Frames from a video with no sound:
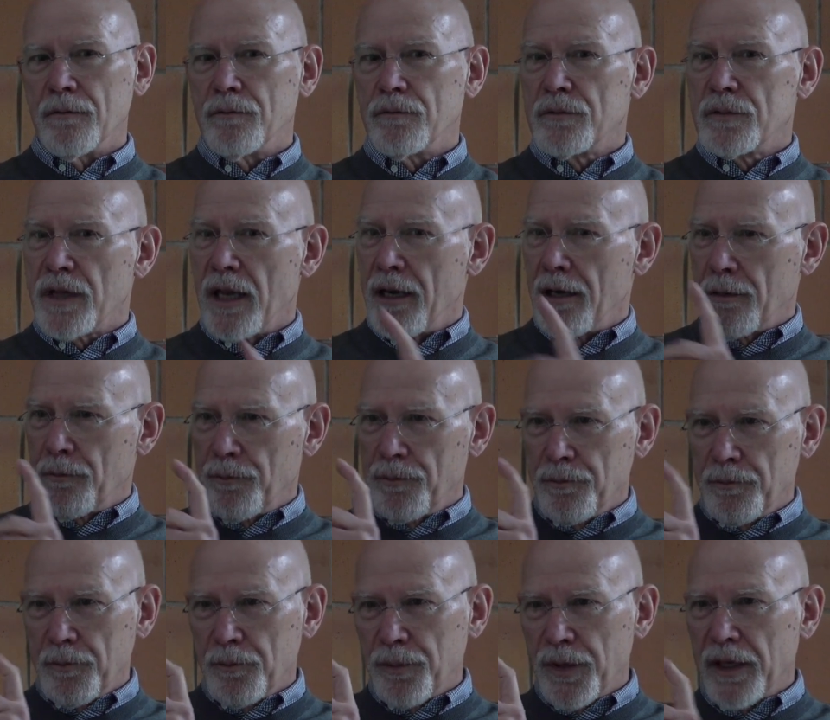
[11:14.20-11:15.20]
take
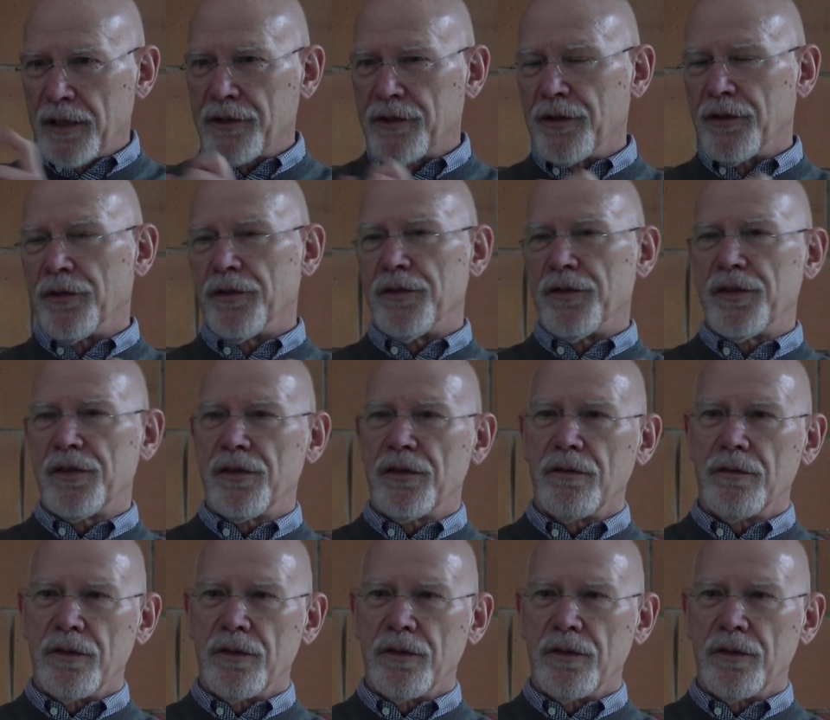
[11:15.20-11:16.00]
pictures,